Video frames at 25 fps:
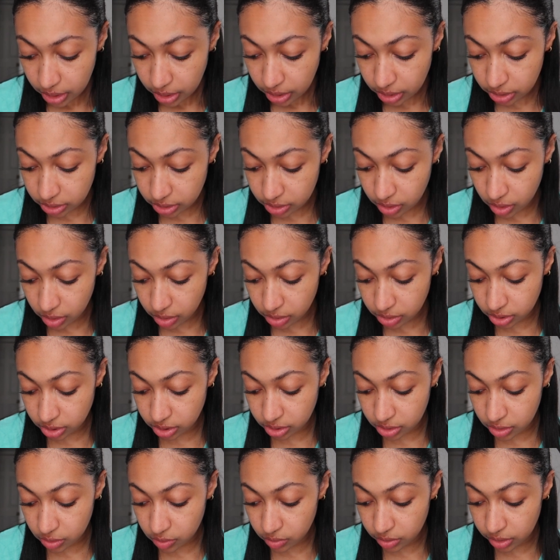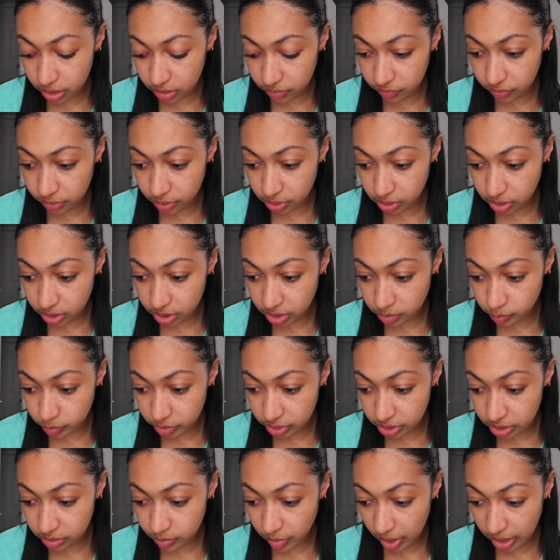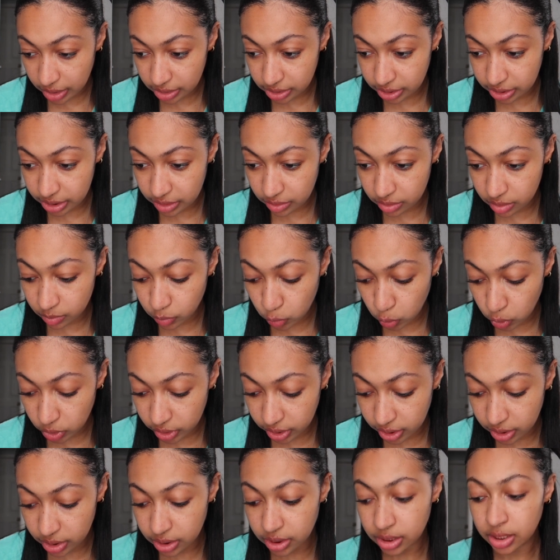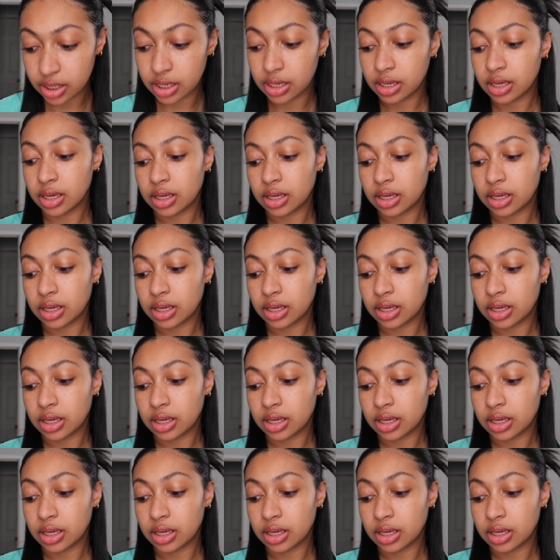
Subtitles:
it's called Snowed In for Christmas by Sarah Morgan.